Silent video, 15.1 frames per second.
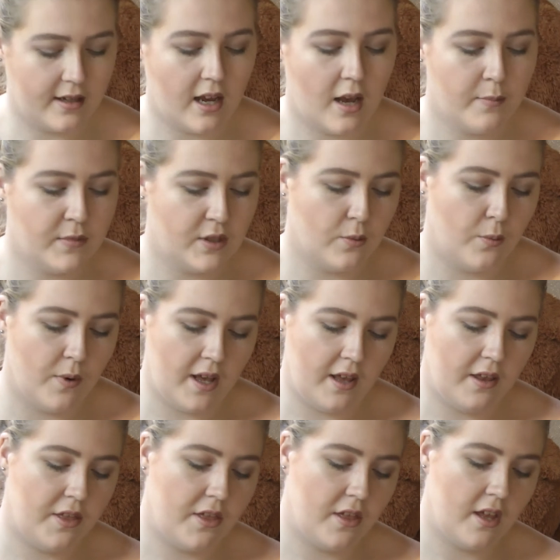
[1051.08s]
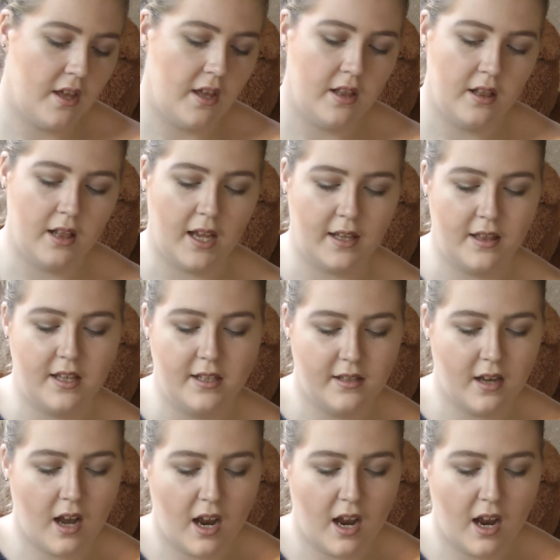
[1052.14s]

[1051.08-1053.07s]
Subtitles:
comes with like these